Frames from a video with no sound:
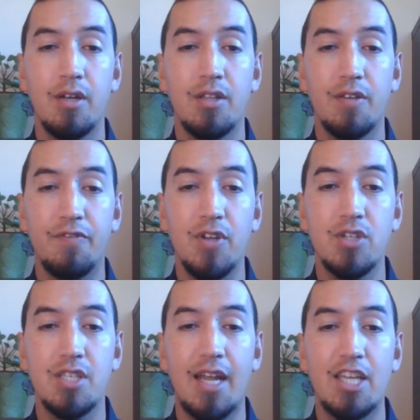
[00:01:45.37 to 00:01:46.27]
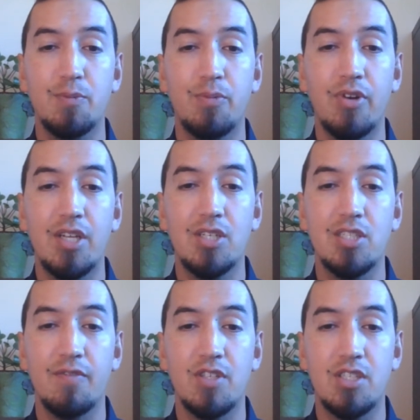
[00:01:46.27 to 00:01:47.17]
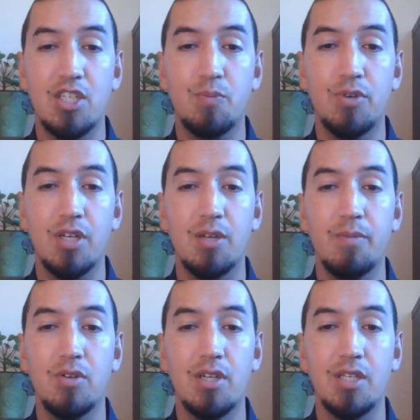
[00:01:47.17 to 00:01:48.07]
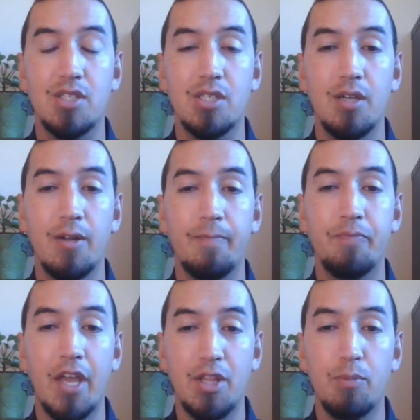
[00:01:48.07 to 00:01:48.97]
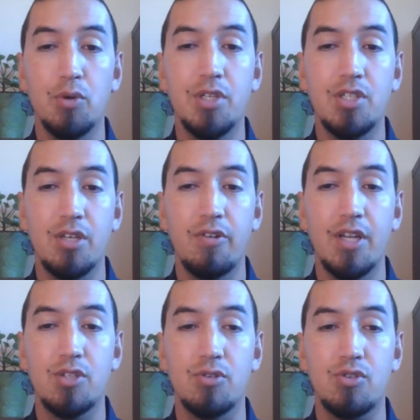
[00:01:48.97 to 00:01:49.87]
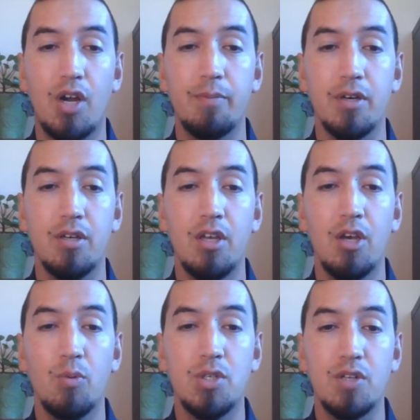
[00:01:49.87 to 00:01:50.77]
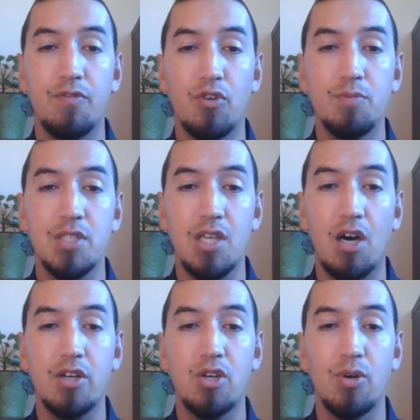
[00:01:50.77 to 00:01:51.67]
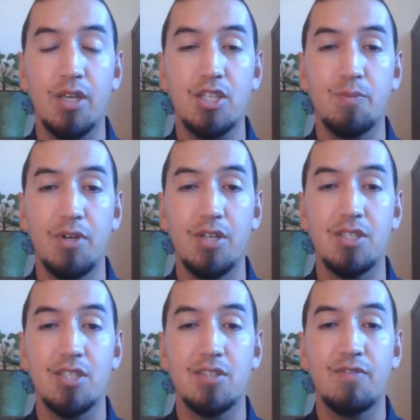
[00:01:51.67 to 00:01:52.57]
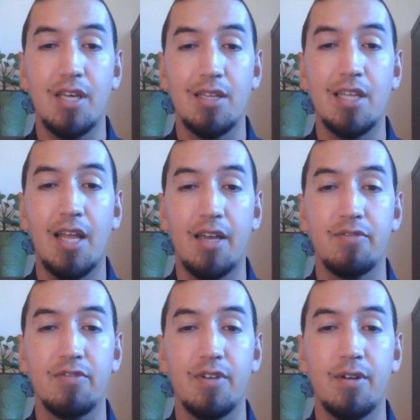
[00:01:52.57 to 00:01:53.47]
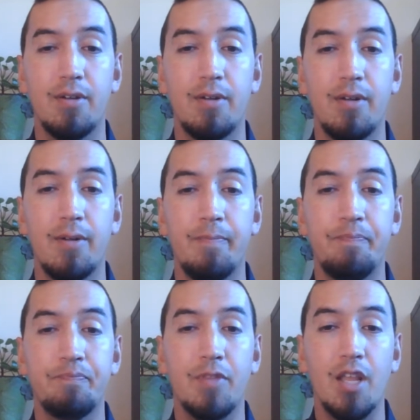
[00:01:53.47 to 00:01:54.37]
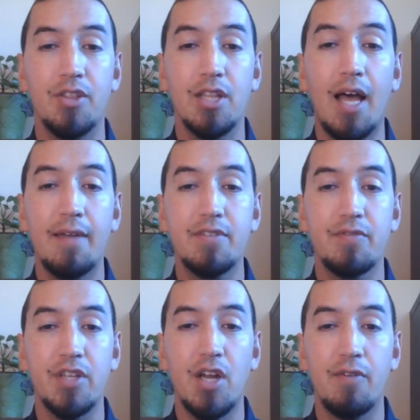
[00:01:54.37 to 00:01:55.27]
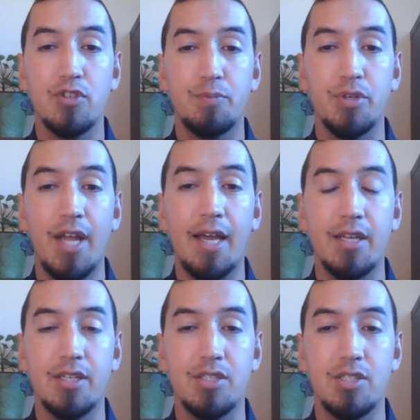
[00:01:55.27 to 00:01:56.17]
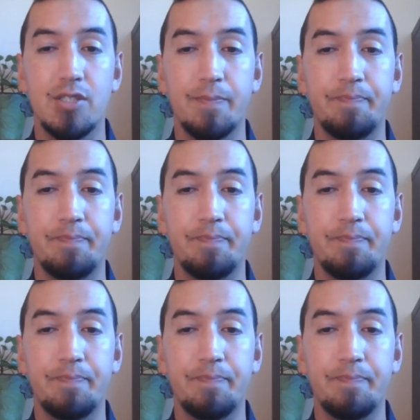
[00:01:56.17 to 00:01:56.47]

the fears and aspirations of its disparate communities, and the multi-generational trauma which informs the ongoing experiences of daily life. The lives of the novel's protagonists